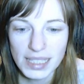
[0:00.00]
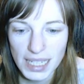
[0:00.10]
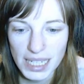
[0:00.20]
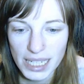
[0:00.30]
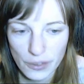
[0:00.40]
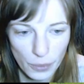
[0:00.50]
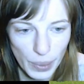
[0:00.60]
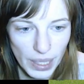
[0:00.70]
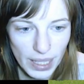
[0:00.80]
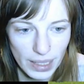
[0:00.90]
see if
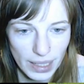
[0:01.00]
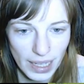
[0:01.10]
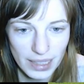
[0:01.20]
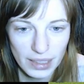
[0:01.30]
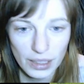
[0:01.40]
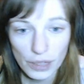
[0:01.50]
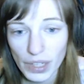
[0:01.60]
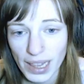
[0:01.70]
we can get another